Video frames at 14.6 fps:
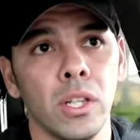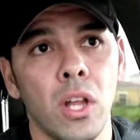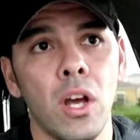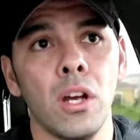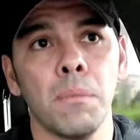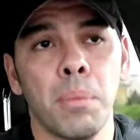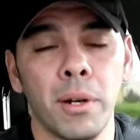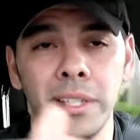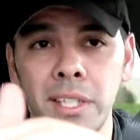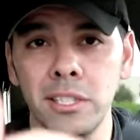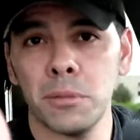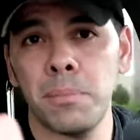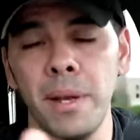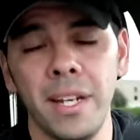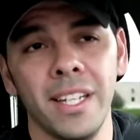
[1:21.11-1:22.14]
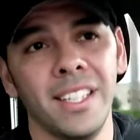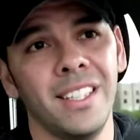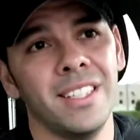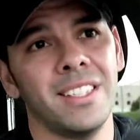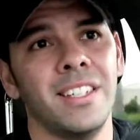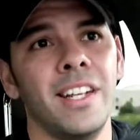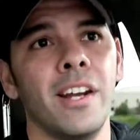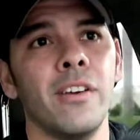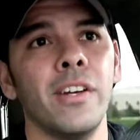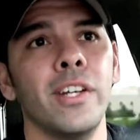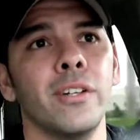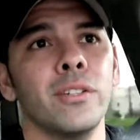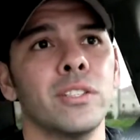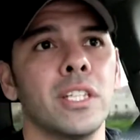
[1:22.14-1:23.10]
along, participating in the
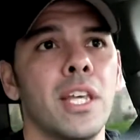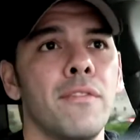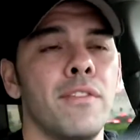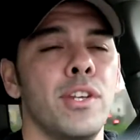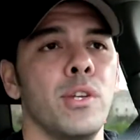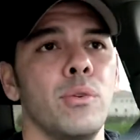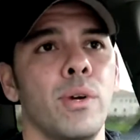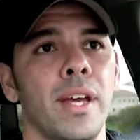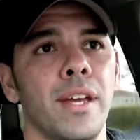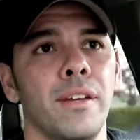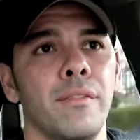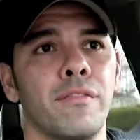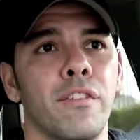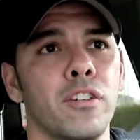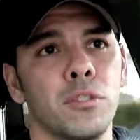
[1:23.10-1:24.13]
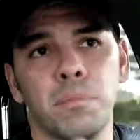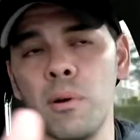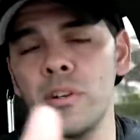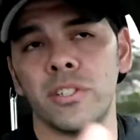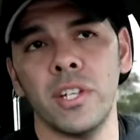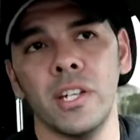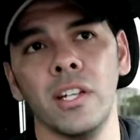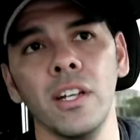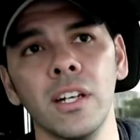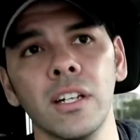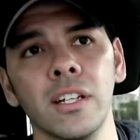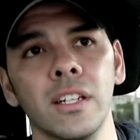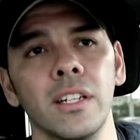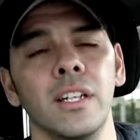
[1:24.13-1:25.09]
scenarios, giving you a first-person
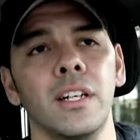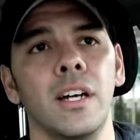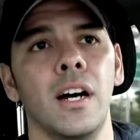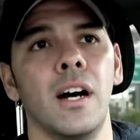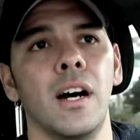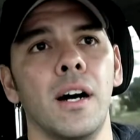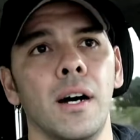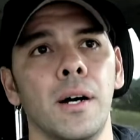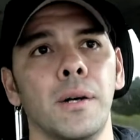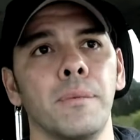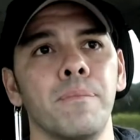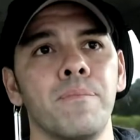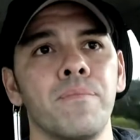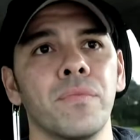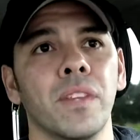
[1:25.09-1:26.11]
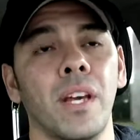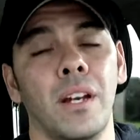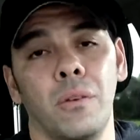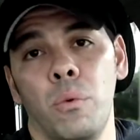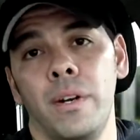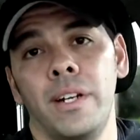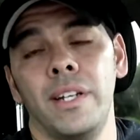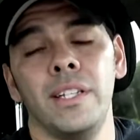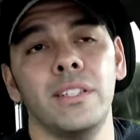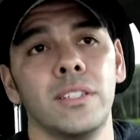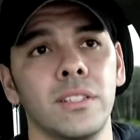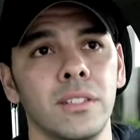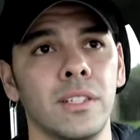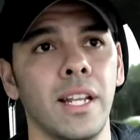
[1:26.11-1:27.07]
look on what it
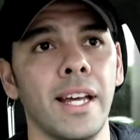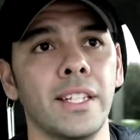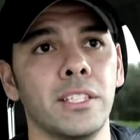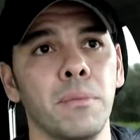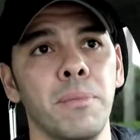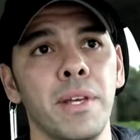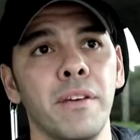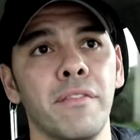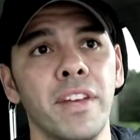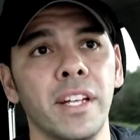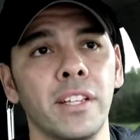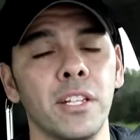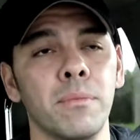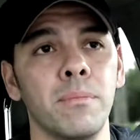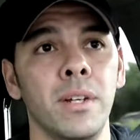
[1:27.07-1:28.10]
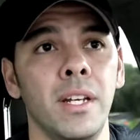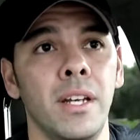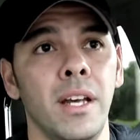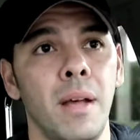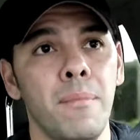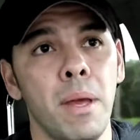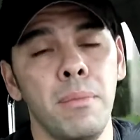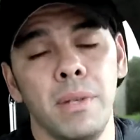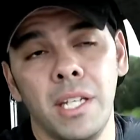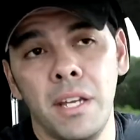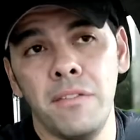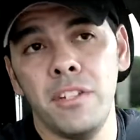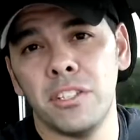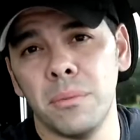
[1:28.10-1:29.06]
is like to be a victim, and maybe
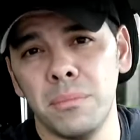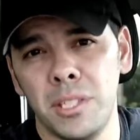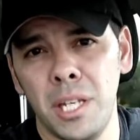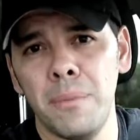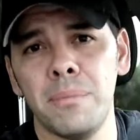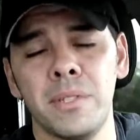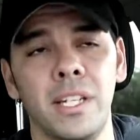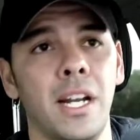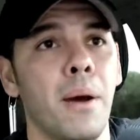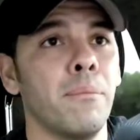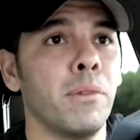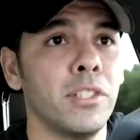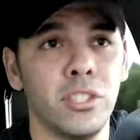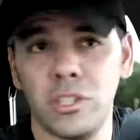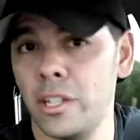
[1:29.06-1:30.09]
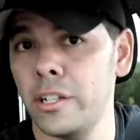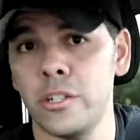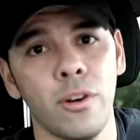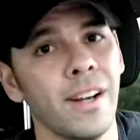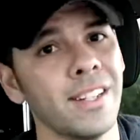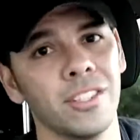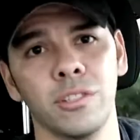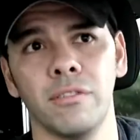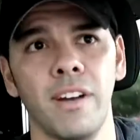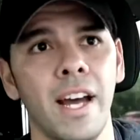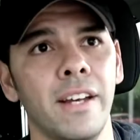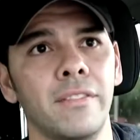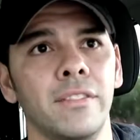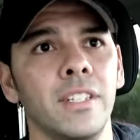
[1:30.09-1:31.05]
give you some tips, and I'm just going to try to
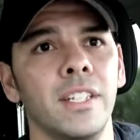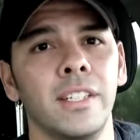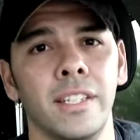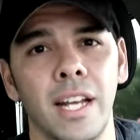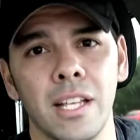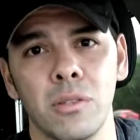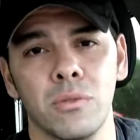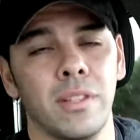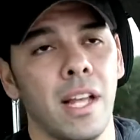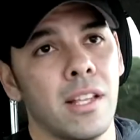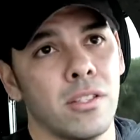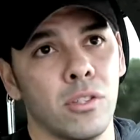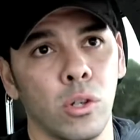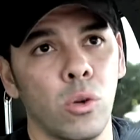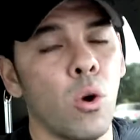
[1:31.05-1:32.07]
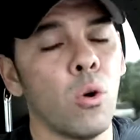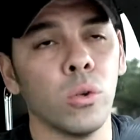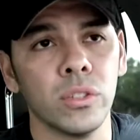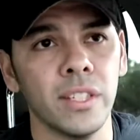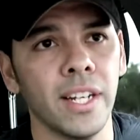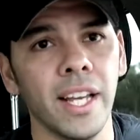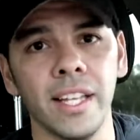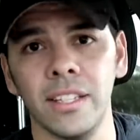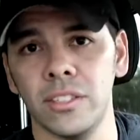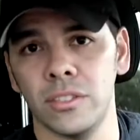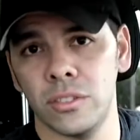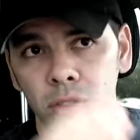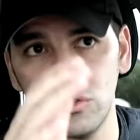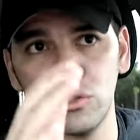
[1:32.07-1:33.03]
survive. That's the goal today,
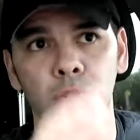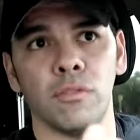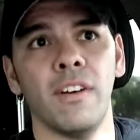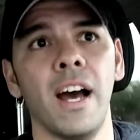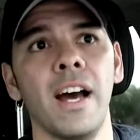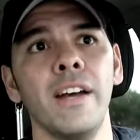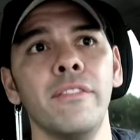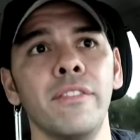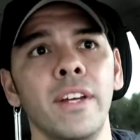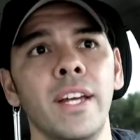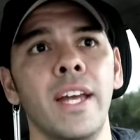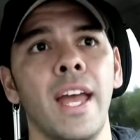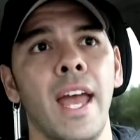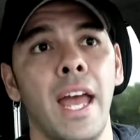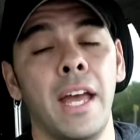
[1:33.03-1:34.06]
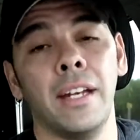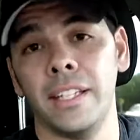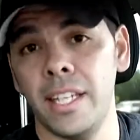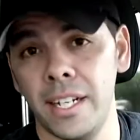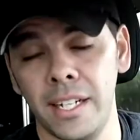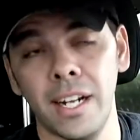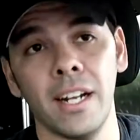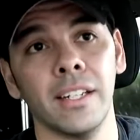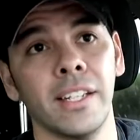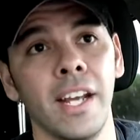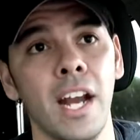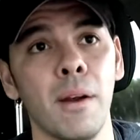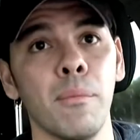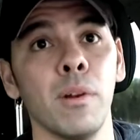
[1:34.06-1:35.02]
is to survive and get it
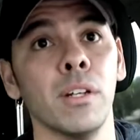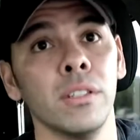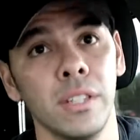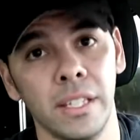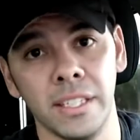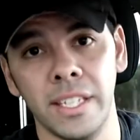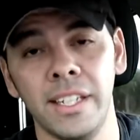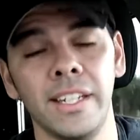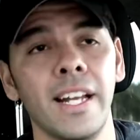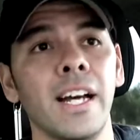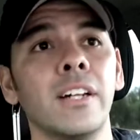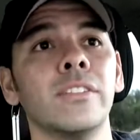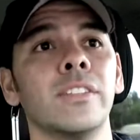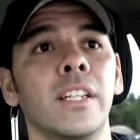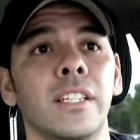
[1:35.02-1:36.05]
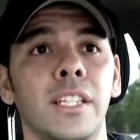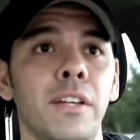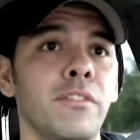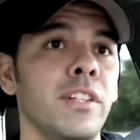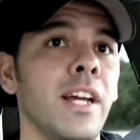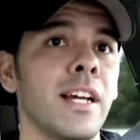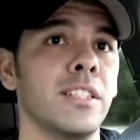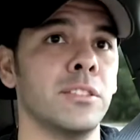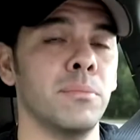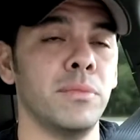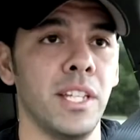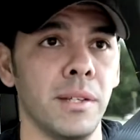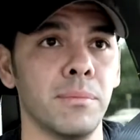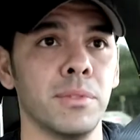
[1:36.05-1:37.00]
on camera and get it out and give you guys
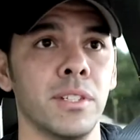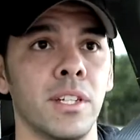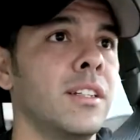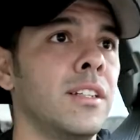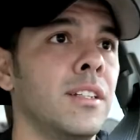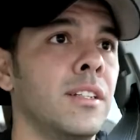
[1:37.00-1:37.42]
some tips.